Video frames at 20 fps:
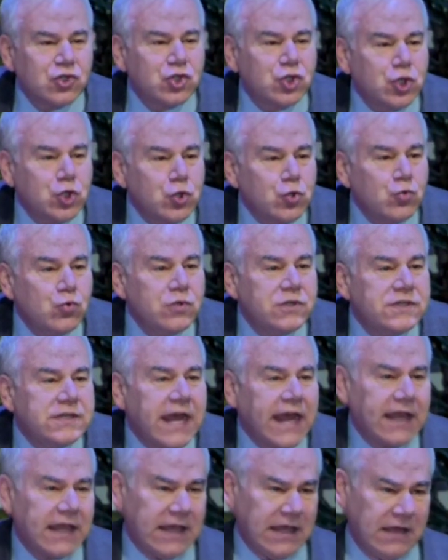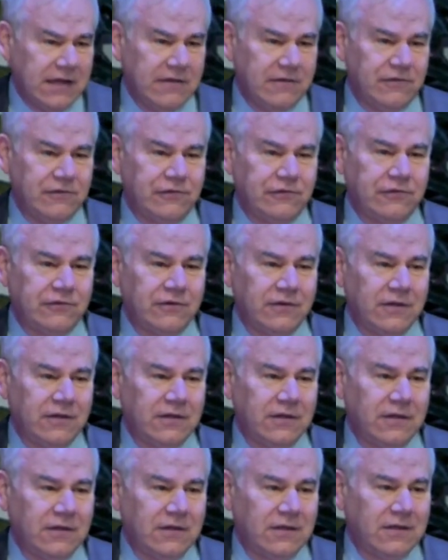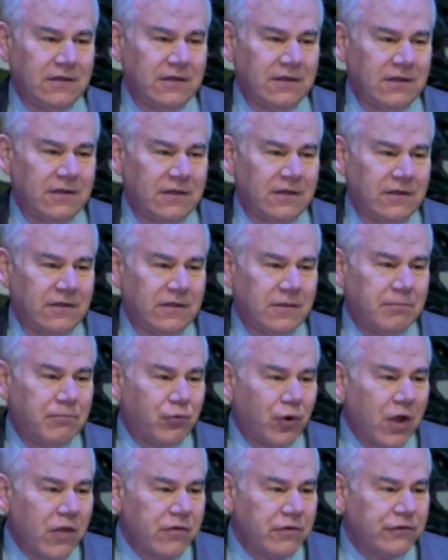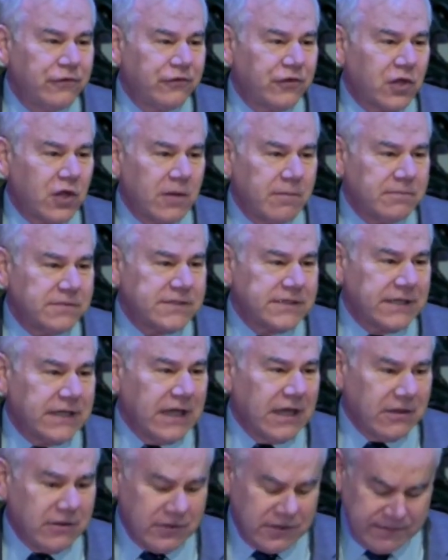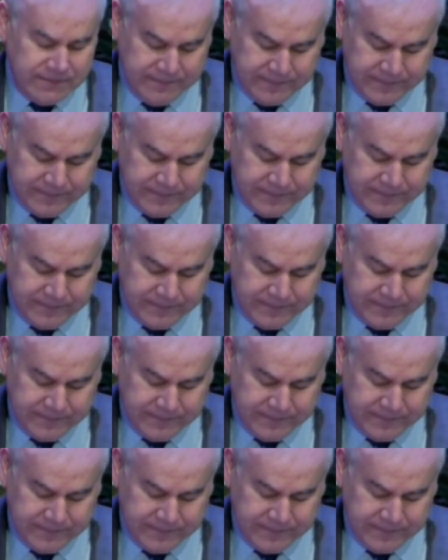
2 decades, the brothers come together.